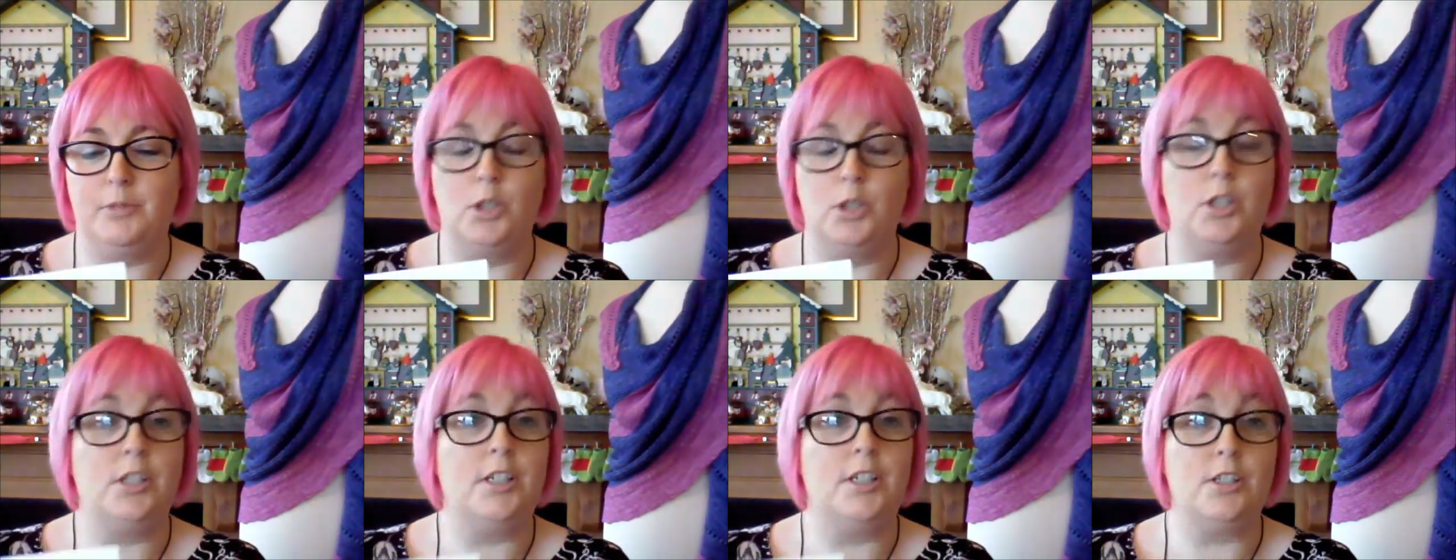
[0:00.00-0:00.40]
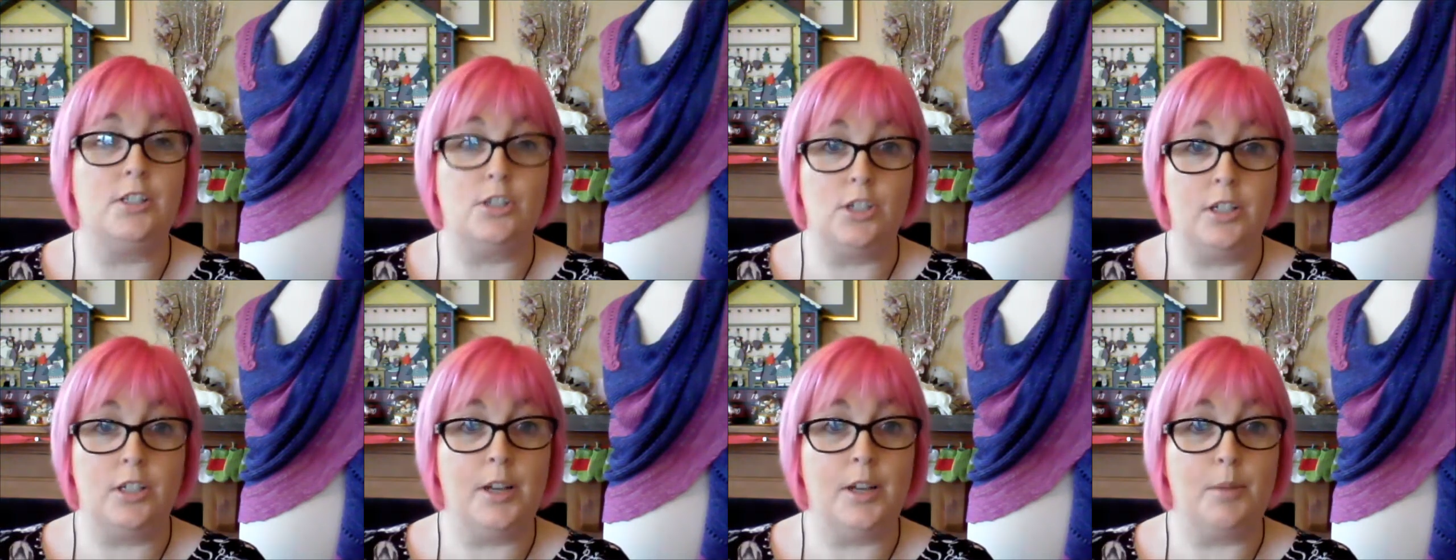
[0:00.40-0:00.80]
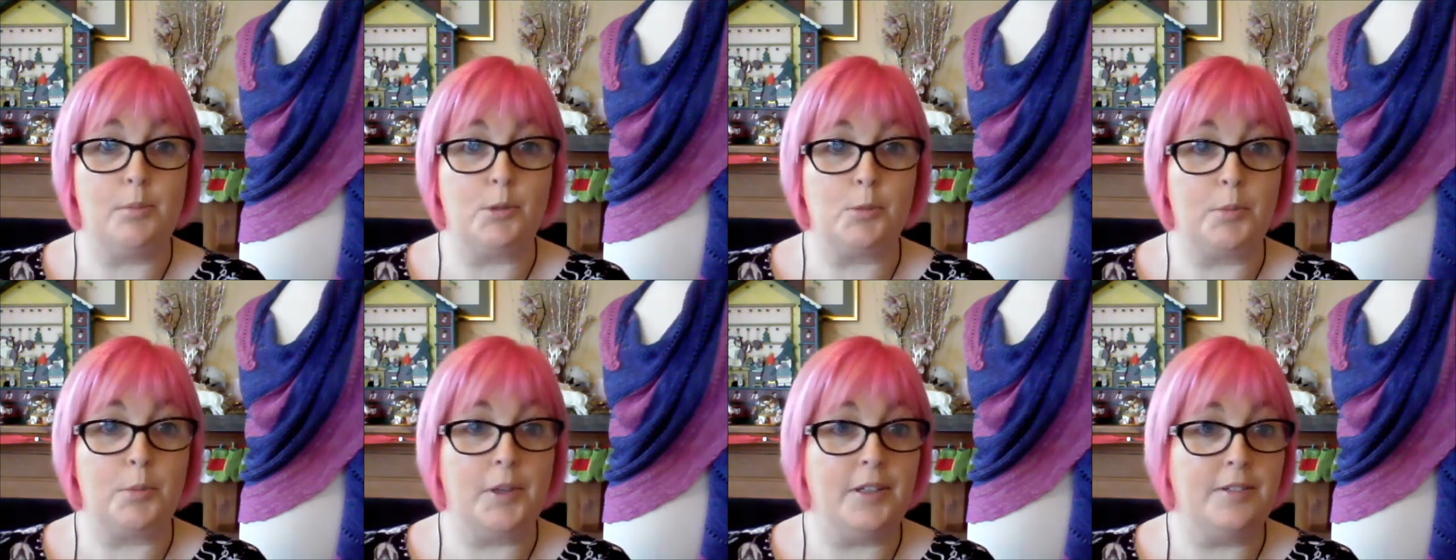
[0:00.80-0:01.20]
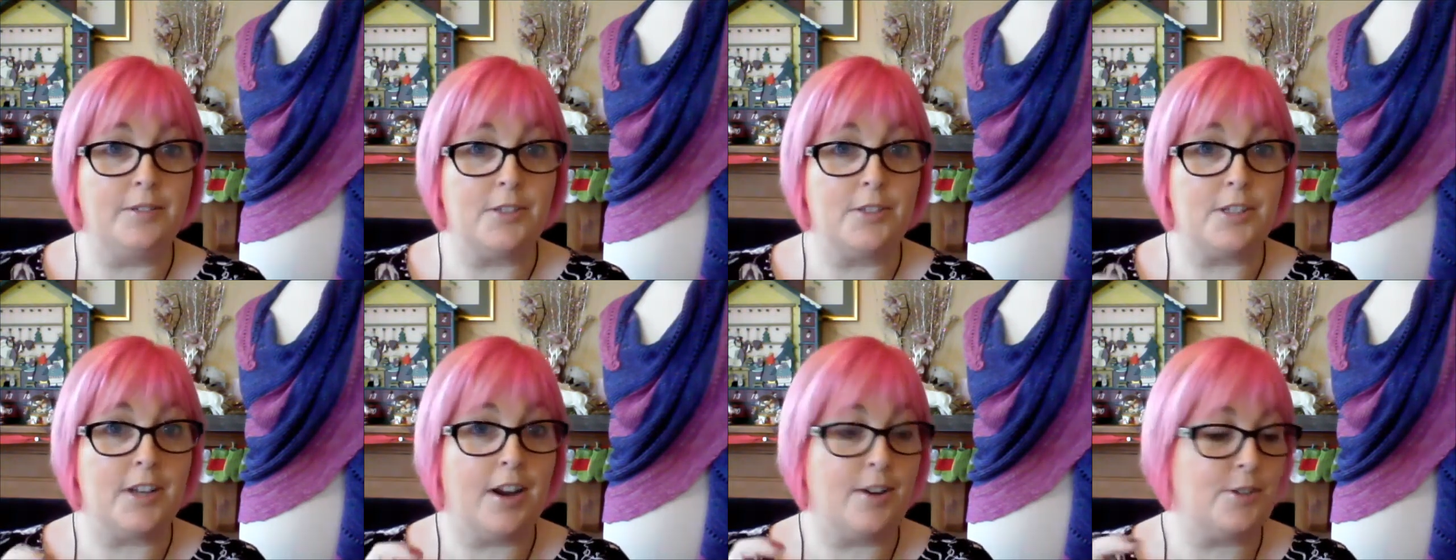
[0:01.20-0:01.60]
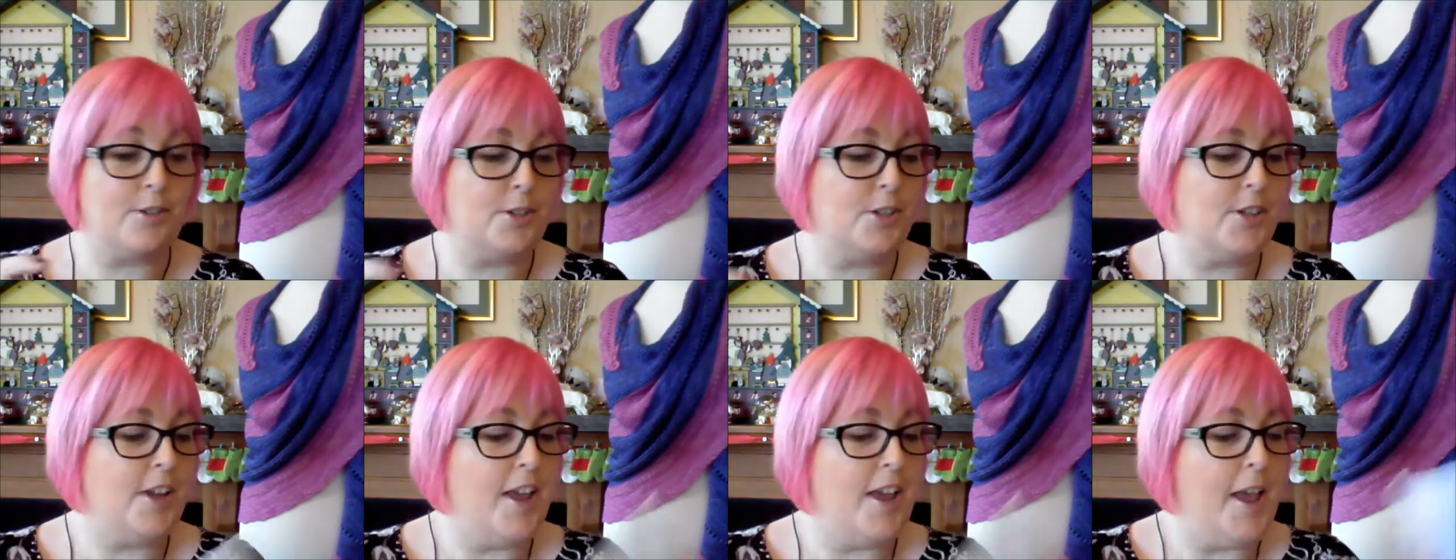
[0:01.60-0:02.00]
she enabled me to start
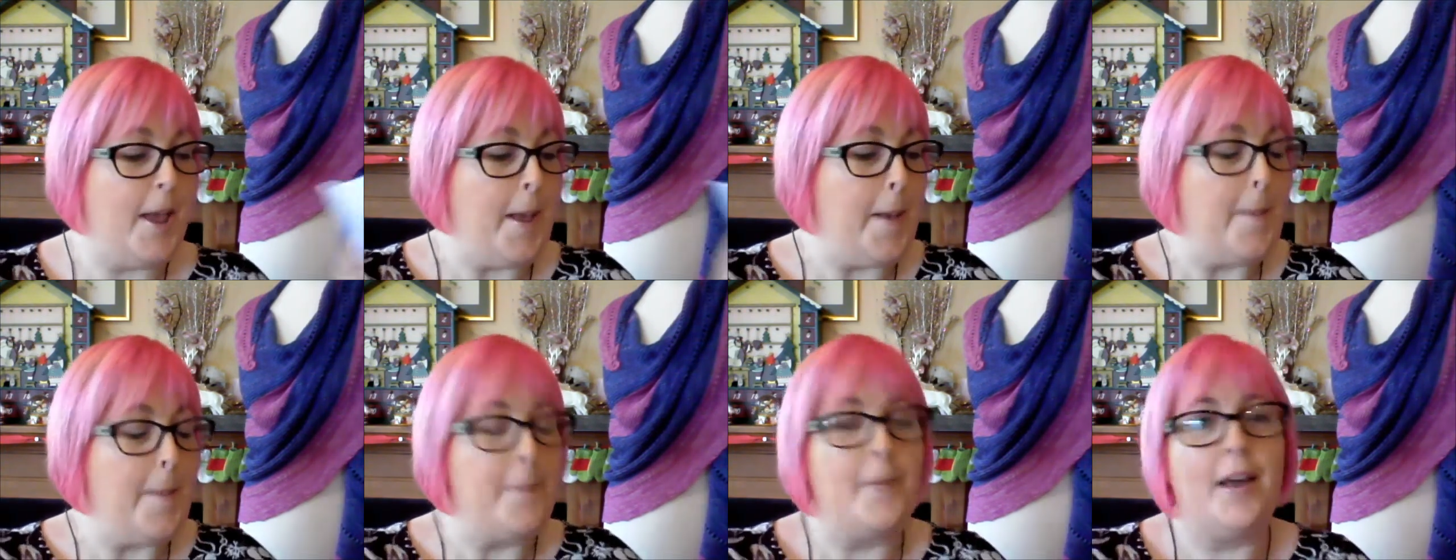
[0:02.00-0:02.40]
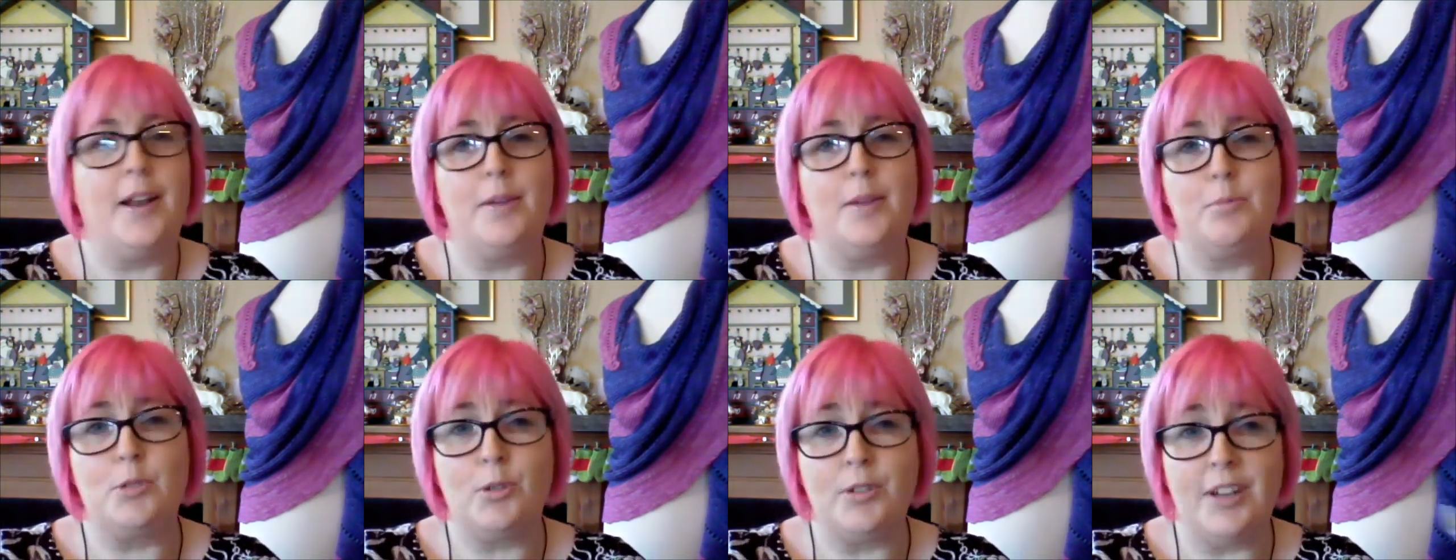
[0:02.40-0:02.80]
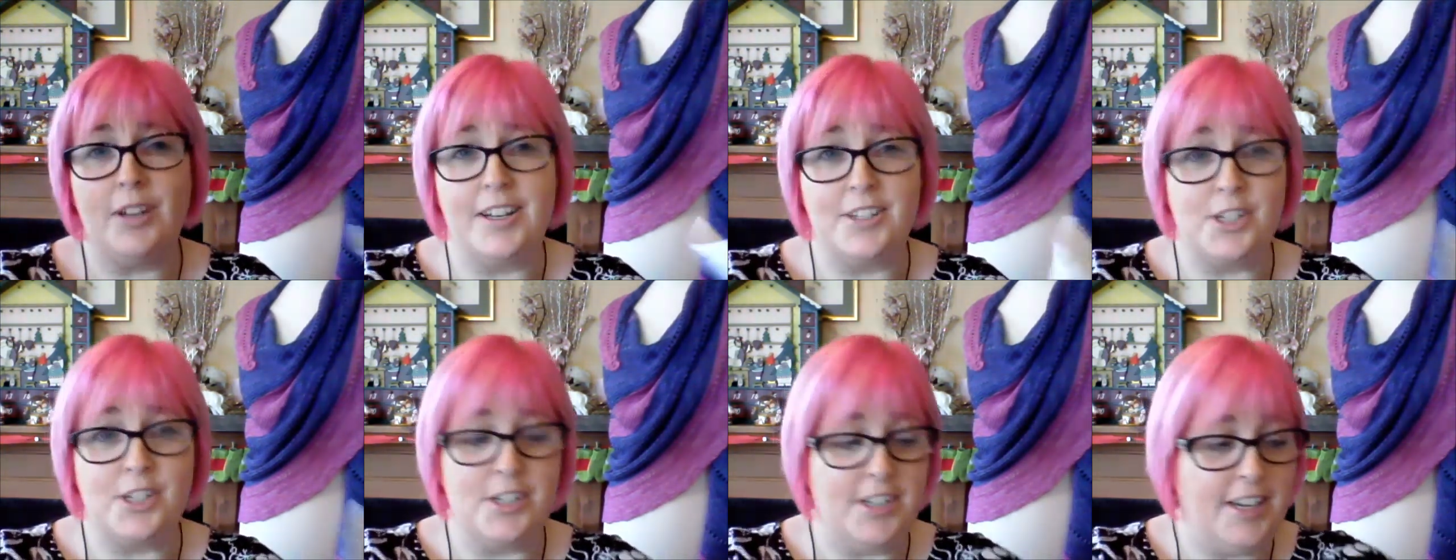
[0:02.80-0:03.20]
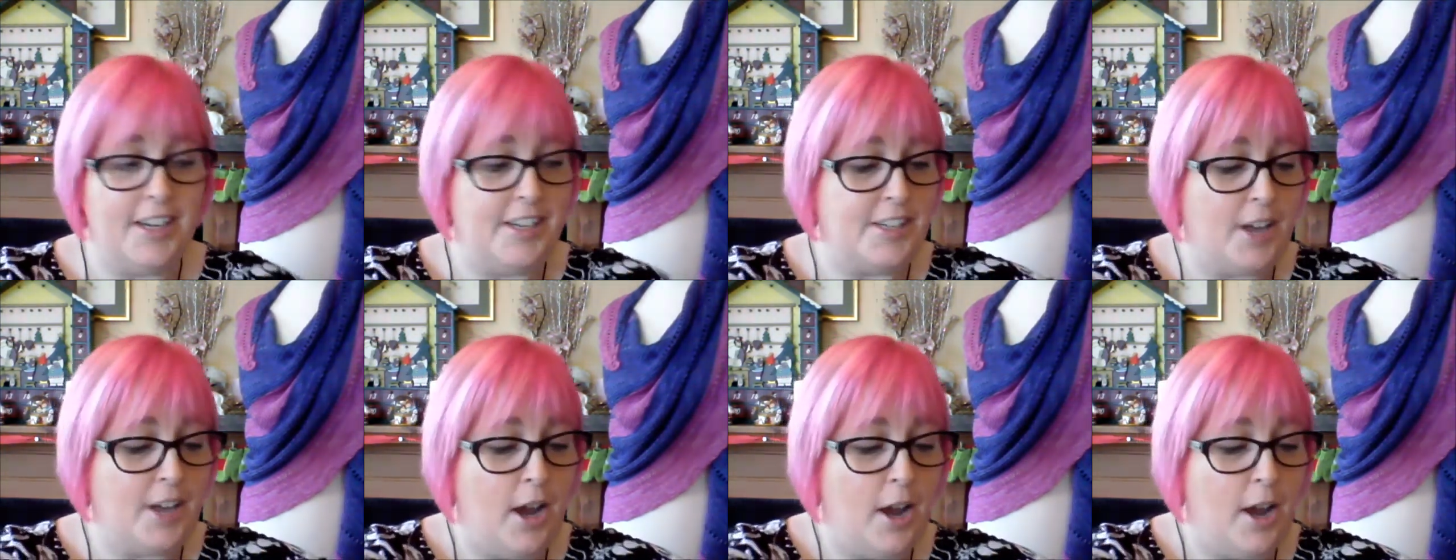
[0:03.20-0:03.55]
it, and I'm so glad she did.